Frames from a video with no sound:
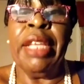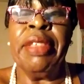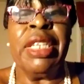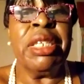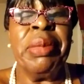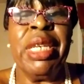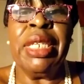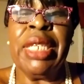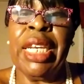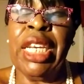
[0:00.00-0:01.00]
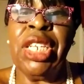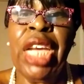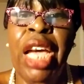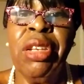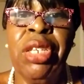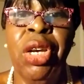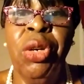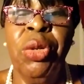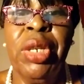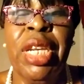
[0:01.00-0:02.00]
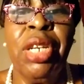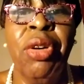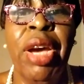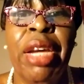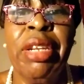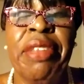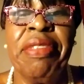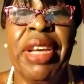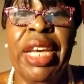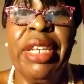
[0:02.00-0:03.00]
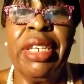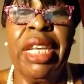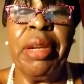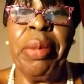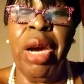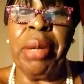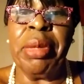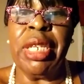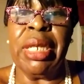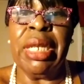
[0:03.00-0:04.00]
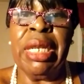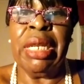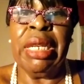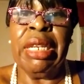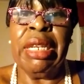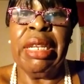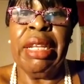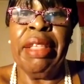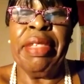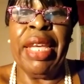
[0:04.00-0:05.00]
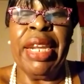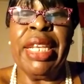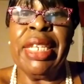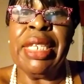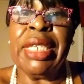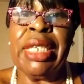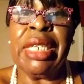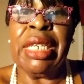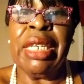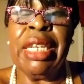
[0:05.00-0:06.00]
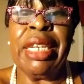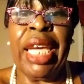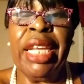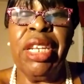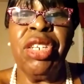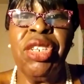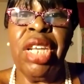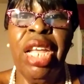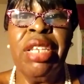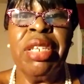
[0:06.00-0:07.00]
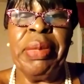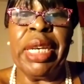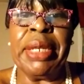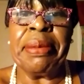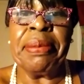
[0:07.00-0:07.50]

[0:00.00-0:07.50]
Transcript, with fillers: This means that each household can go out and find an apartment that is $900 a month